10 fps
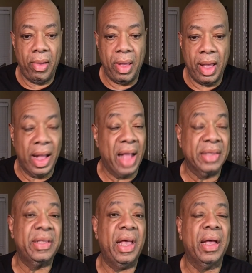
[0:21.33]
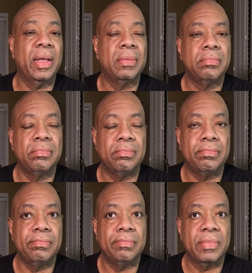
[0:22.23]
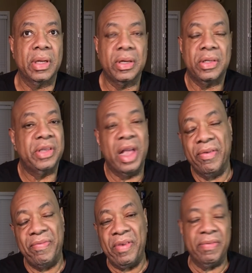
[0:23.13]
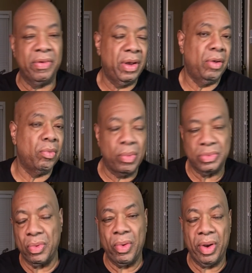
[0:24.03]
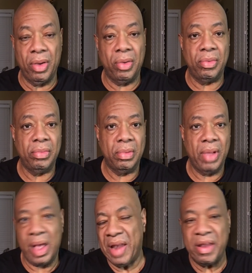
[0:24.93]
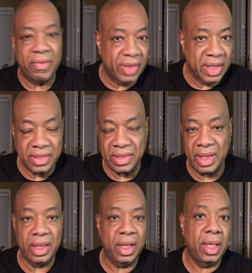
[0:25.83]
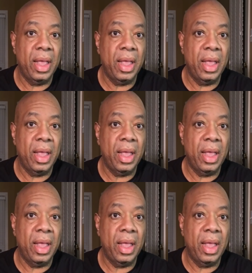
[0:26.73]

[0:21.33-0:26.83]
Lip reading: I got sick. Couldn't shake a fever, didn't know what was going on. I never get sick.